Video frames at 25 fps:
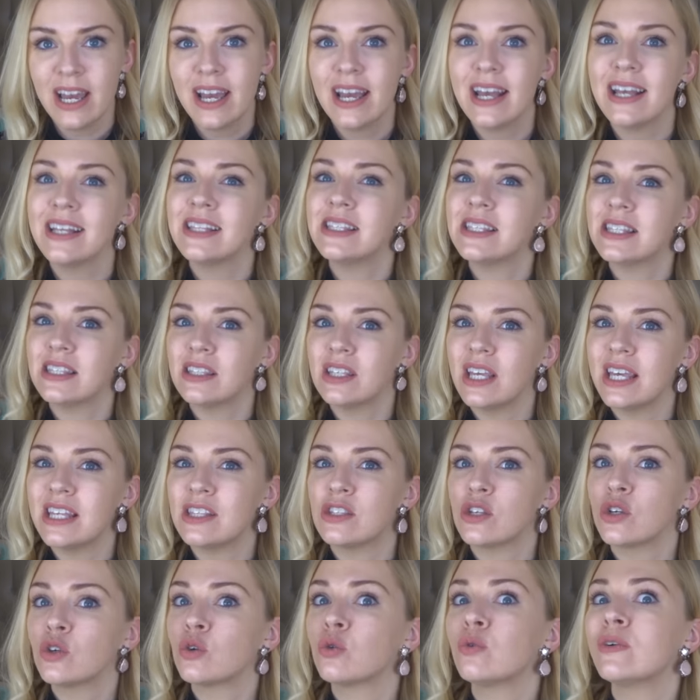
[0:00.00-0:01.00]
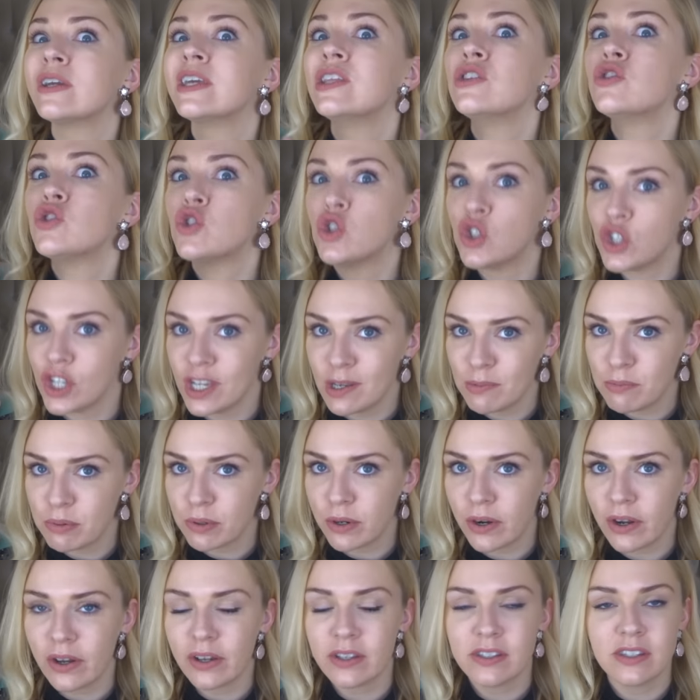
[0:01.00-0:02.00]
It's a green
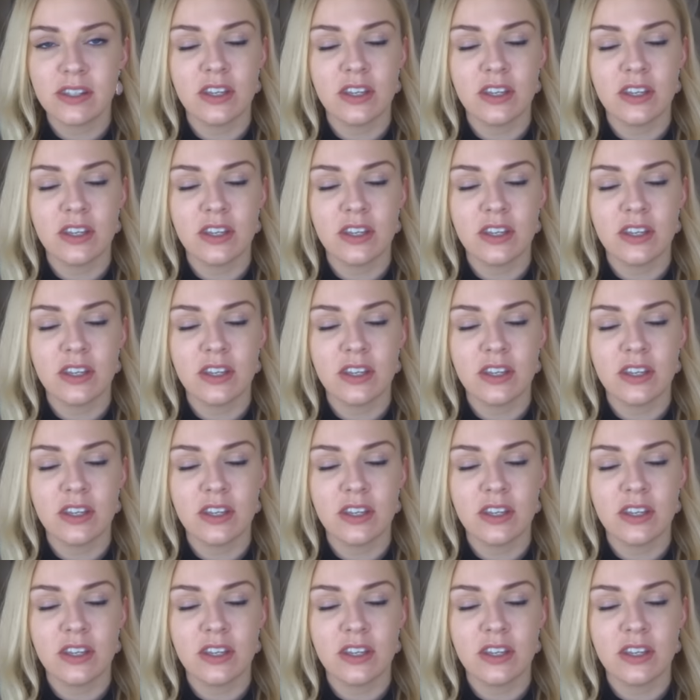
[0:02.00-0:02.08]
Chypre.